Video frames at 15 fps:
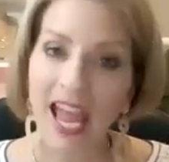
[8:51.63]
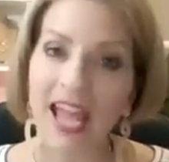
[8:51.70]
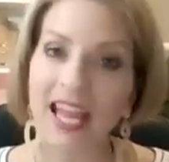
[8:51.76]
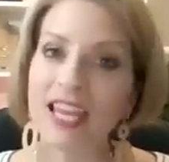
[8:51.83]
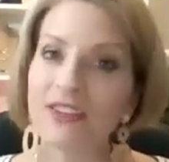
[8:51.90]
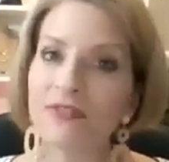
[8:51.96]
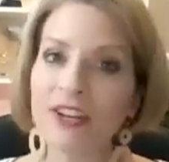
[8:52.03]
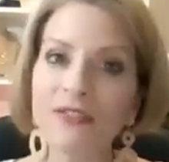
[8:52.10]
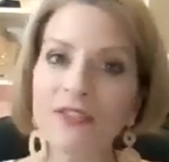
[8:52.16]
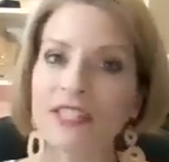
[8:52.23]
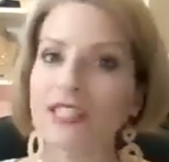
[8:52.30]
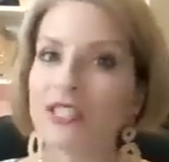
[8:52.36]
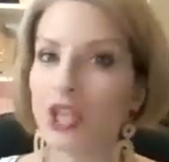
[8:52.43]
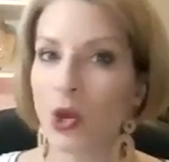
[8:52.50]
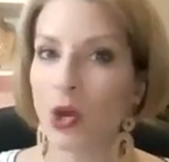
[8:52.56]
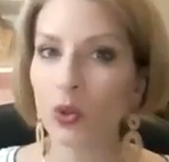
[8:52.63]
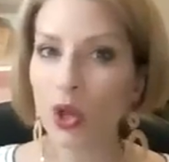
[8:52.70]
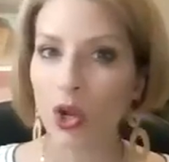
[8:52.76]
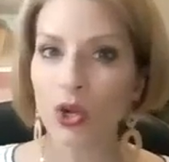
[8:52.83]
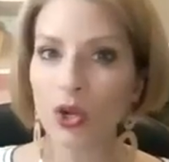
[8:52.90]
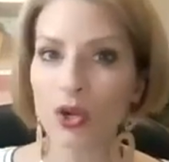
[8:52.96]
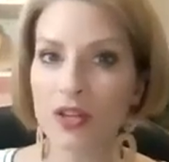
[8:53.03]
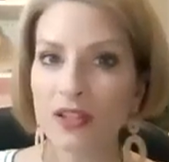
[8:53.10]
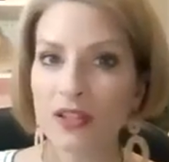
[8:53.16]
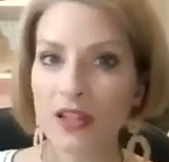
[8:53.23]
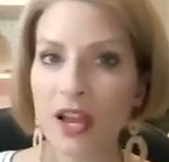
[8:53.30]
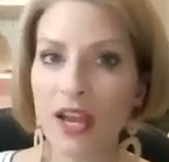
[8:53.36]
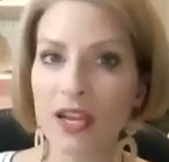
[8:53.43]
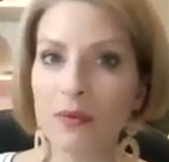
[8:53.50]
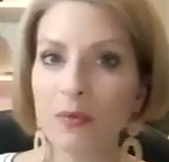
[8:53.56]
And even if it's no longer in the
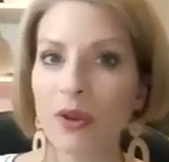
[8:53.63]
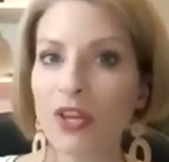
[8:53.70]
line,